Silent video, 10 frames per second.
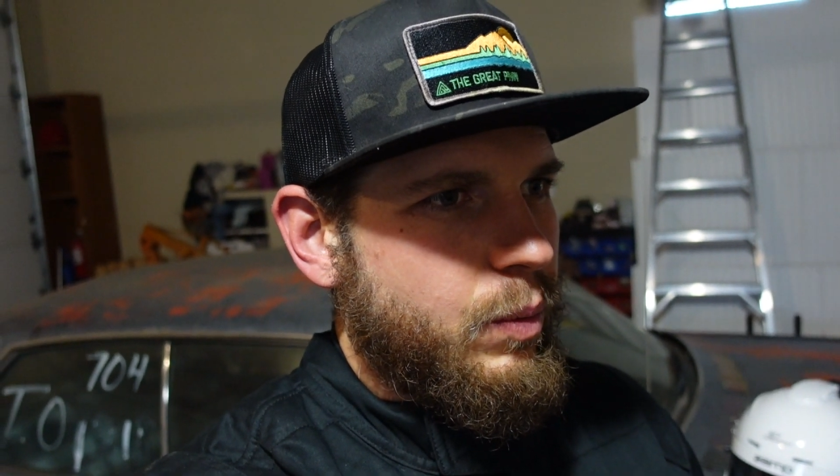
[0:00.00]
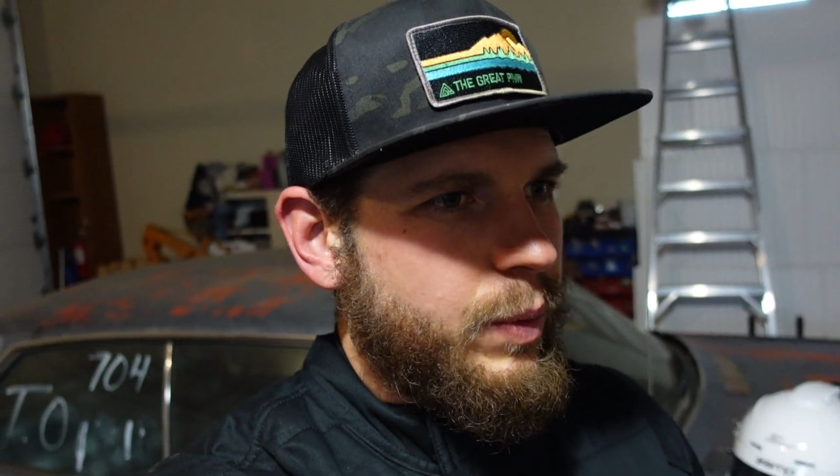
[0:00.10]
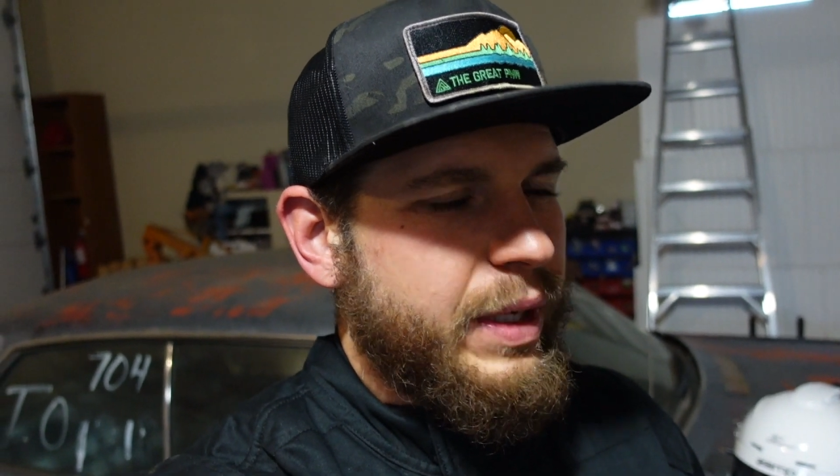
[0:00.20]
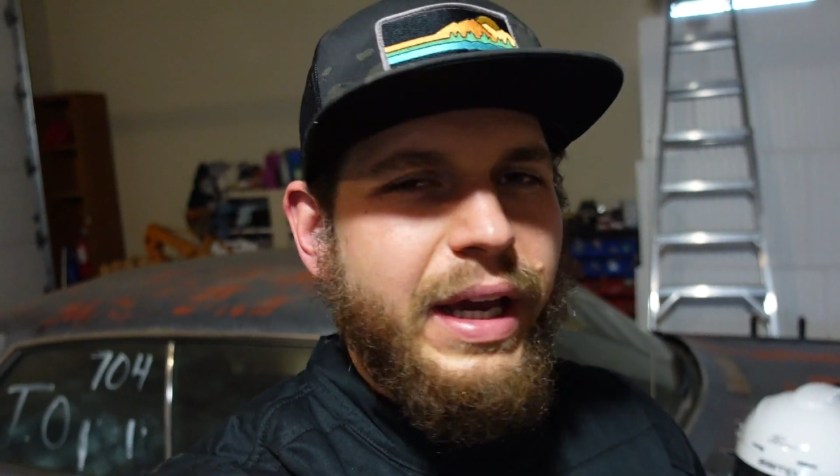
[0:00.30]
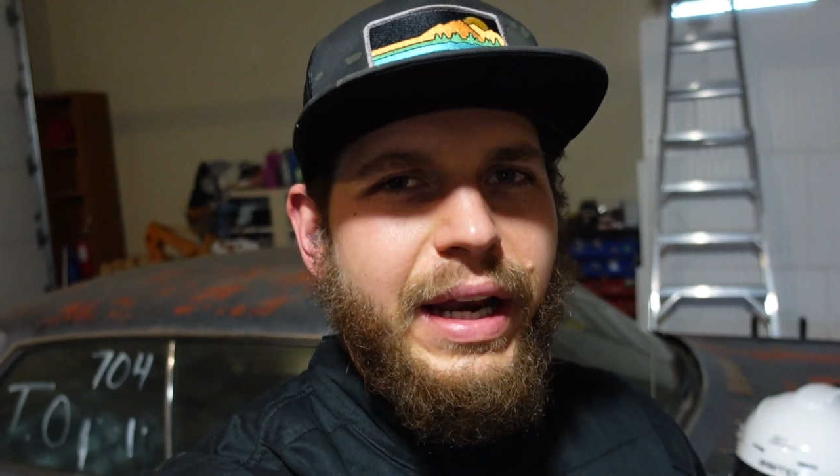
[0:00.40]

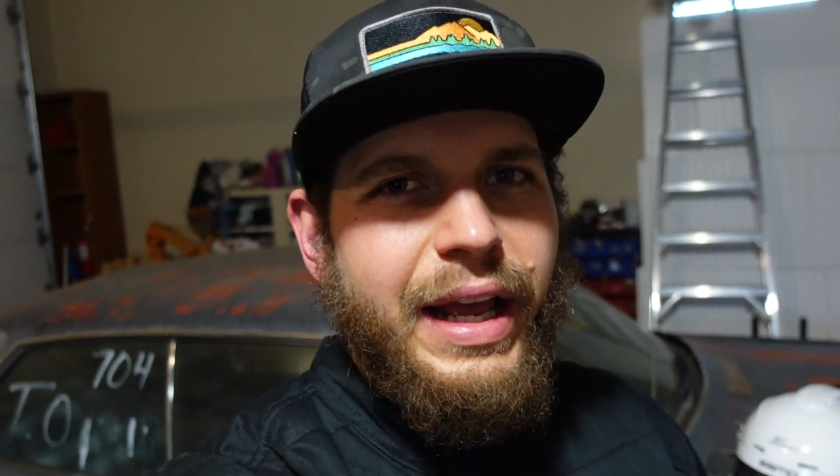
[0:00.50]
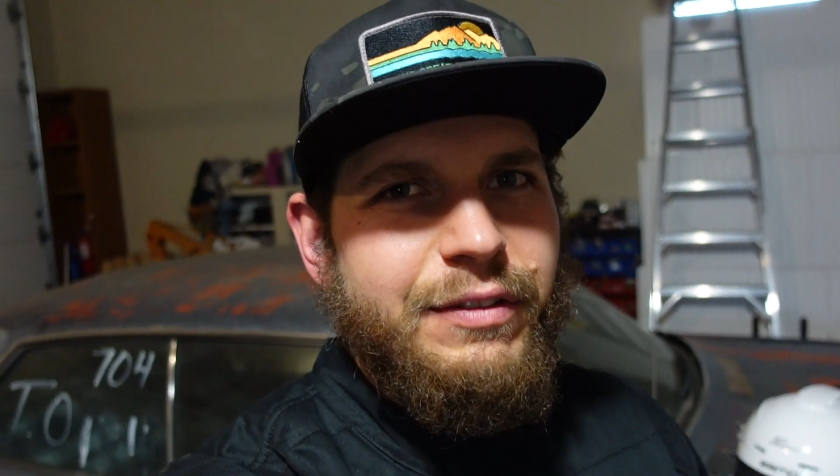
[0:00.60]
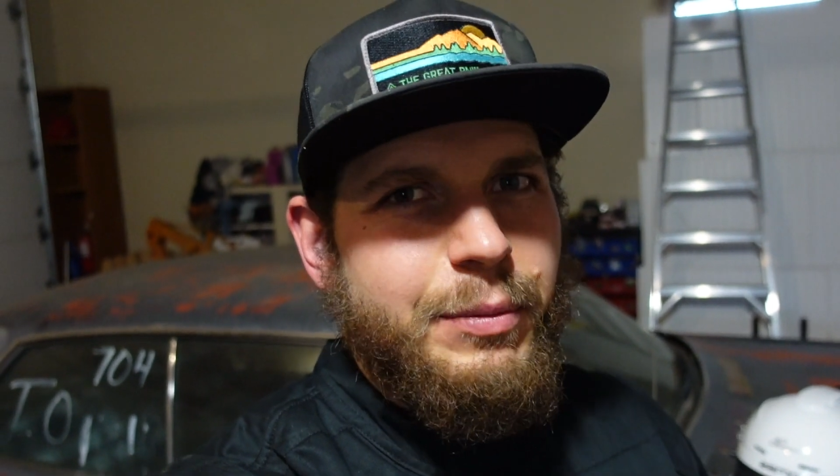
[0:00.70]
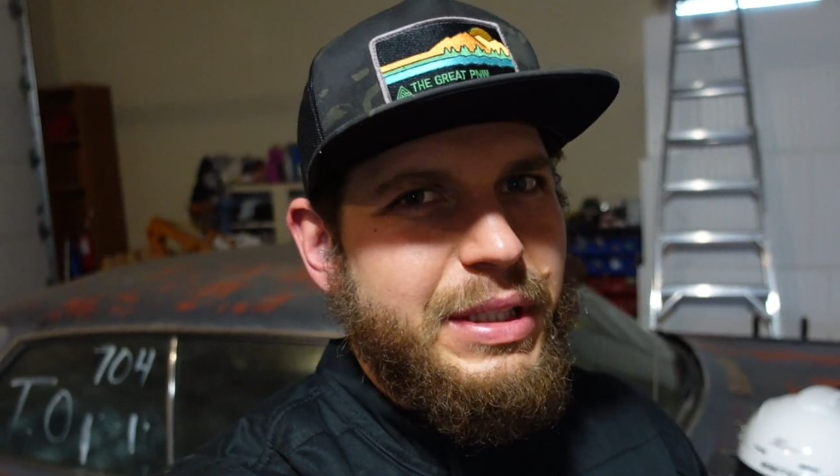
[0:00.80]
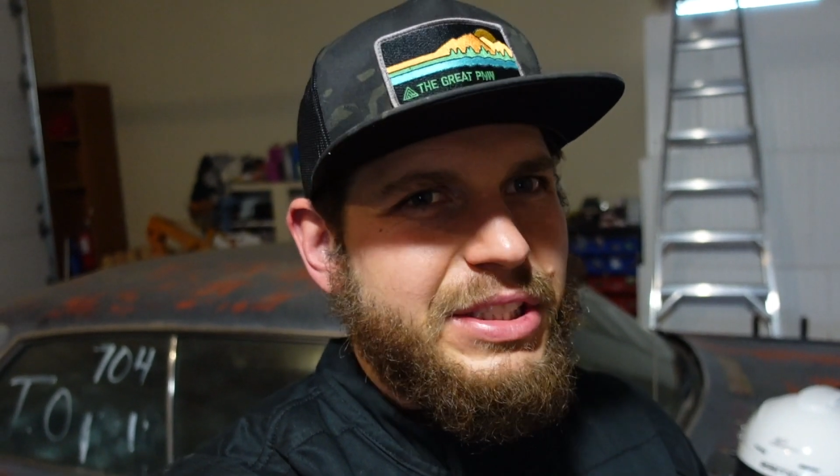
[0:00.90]
we kind of
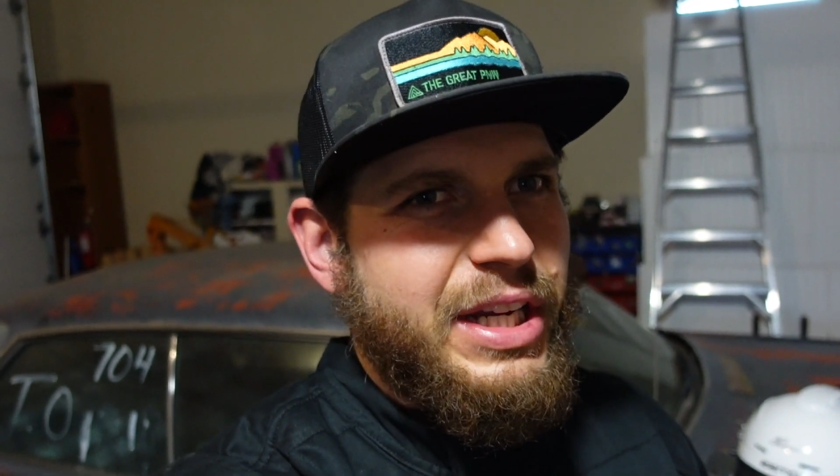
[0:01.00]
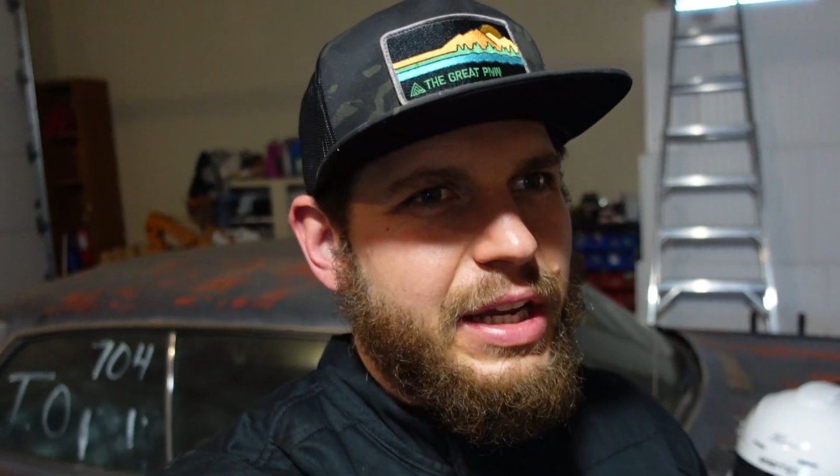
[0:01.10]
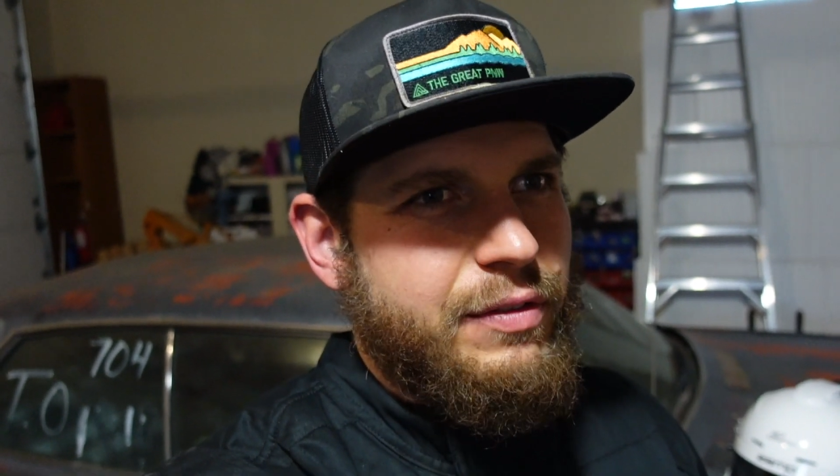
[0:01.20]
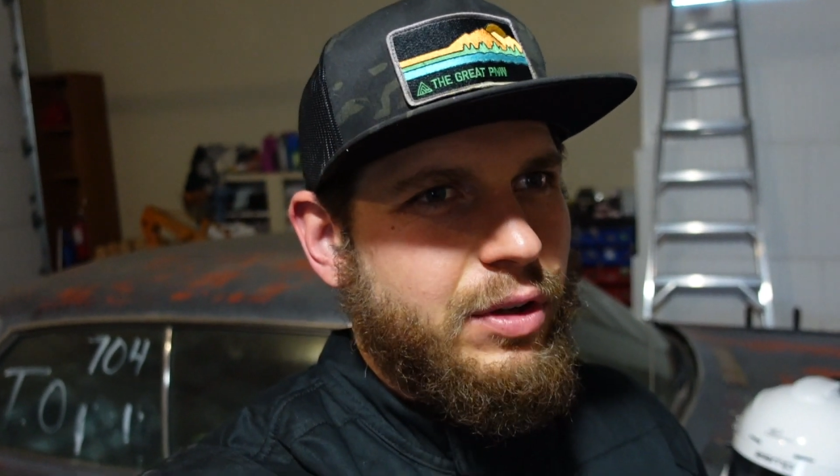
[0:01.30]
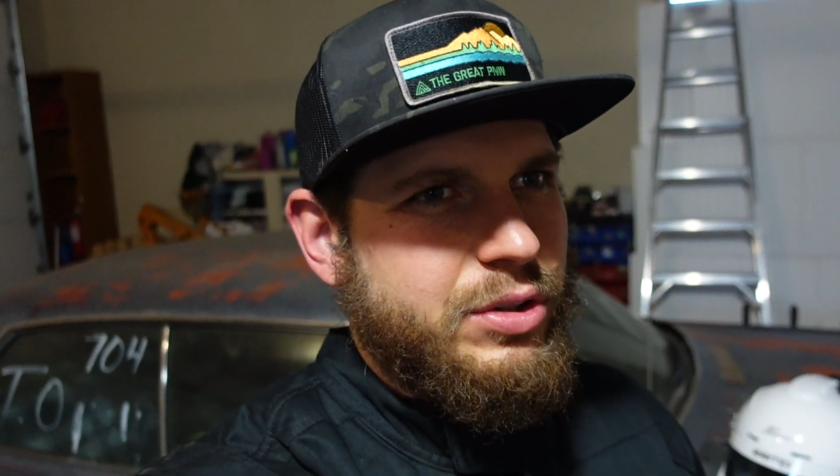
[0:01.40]
have to be
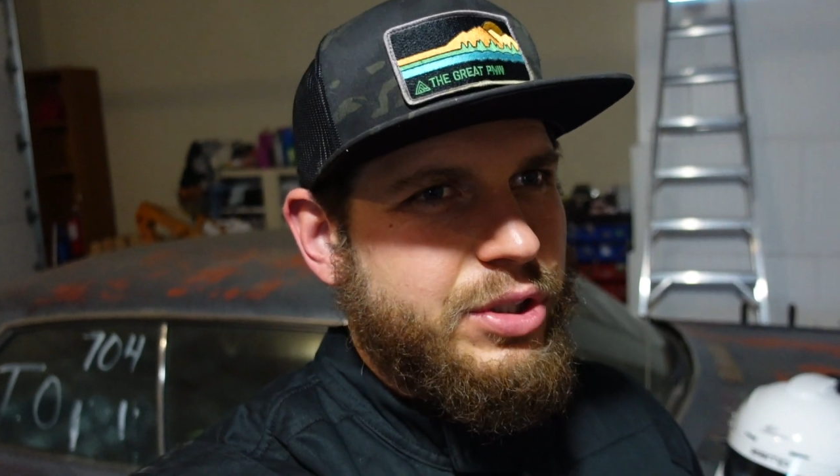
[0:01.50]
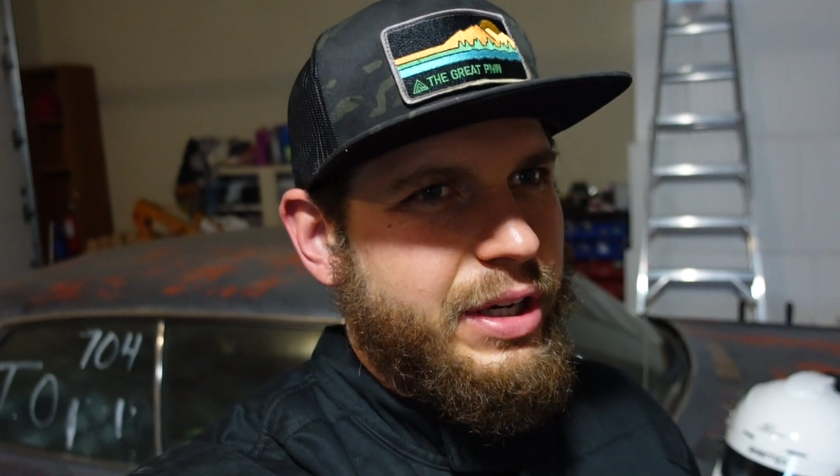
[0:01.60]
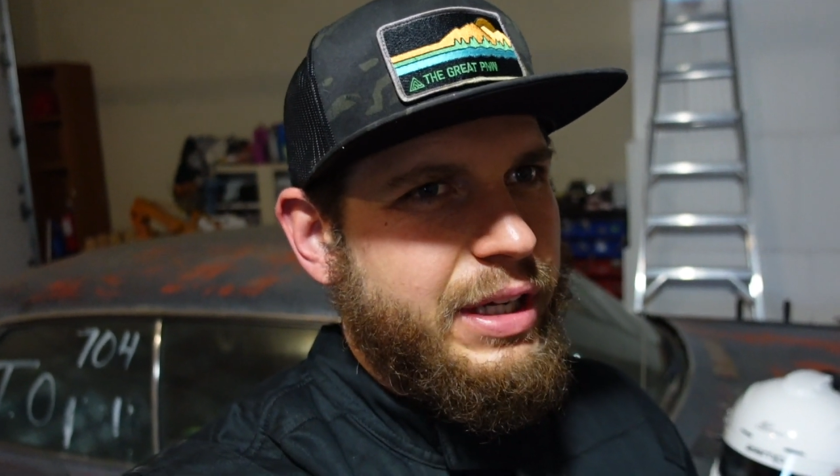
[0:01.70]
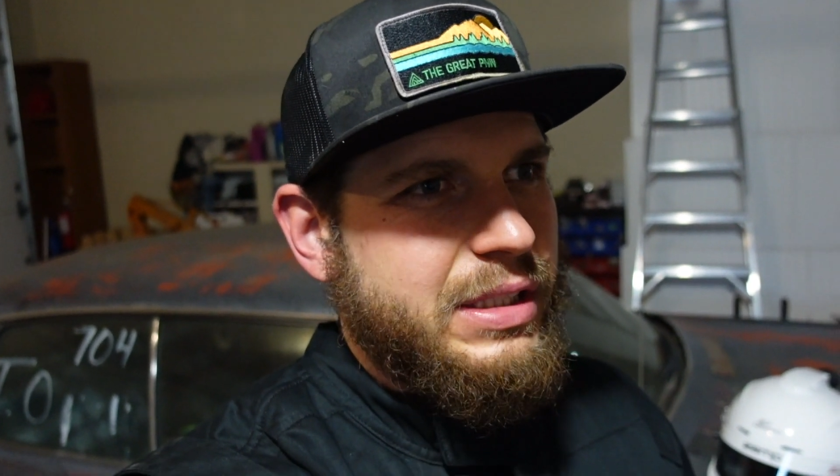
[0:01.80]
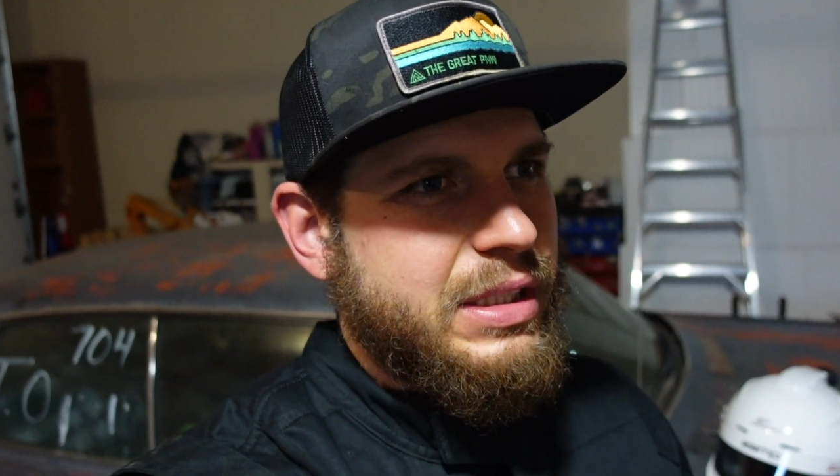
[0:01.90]
jack of all
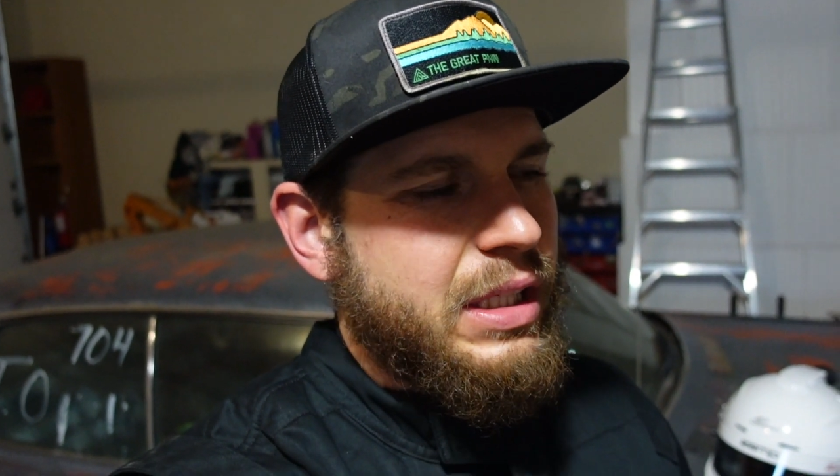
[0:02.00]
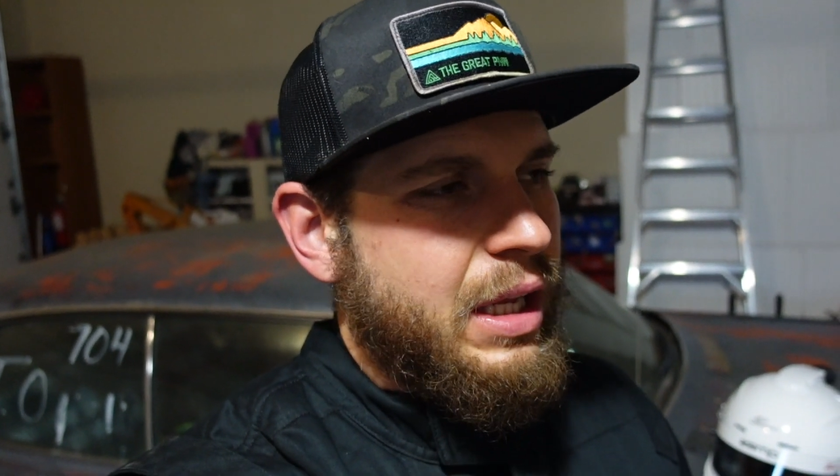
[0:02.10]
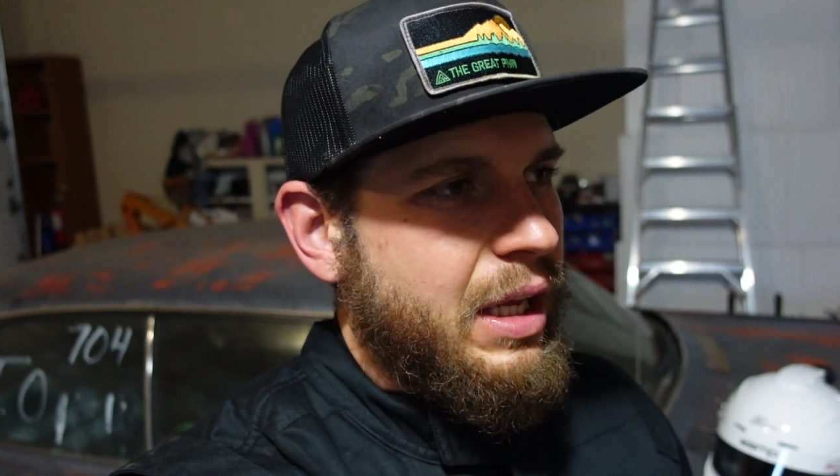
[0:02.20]
trades.